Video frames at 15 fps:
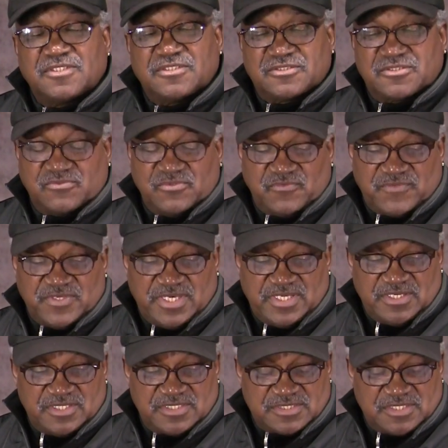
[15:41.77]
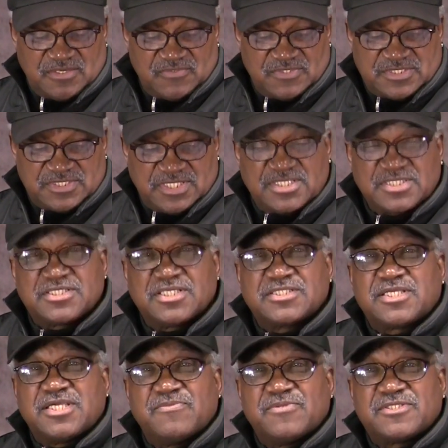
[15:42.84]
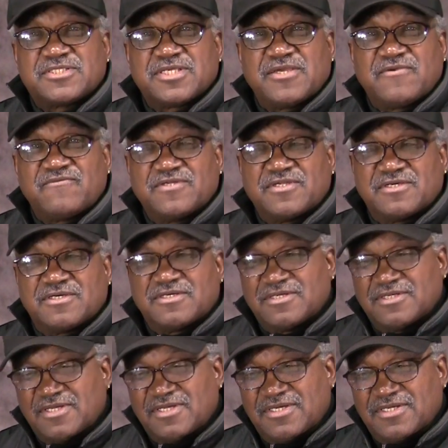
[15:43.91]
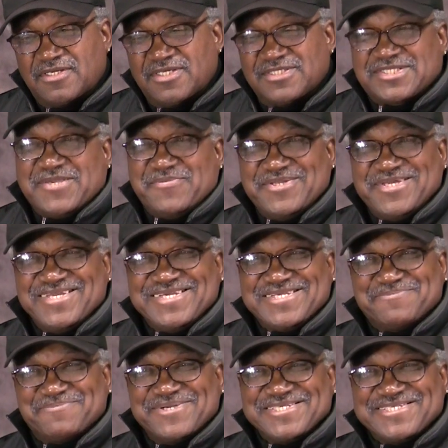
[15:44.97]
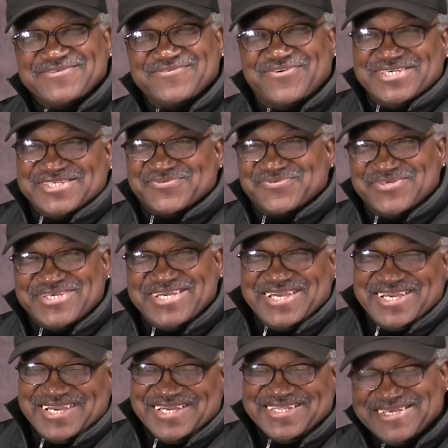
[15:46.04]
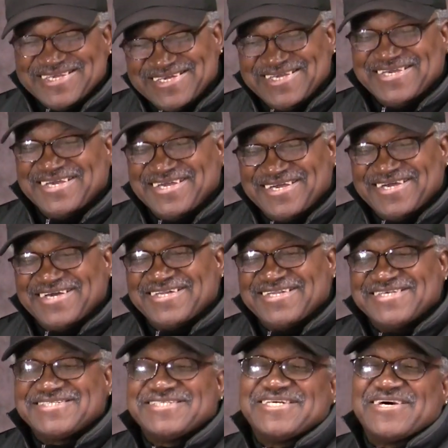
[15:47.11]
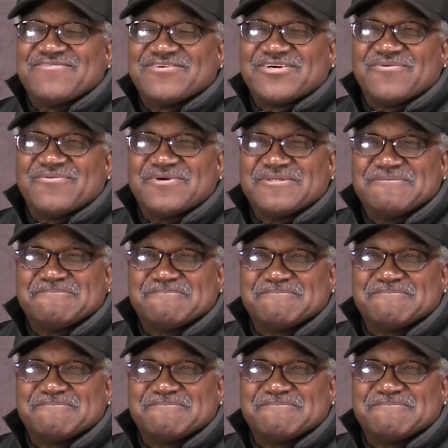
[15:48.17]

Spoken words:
So with that, as I always say, let's keep it safe, and let's keep it inexpensive as we can. Let's just have a good one.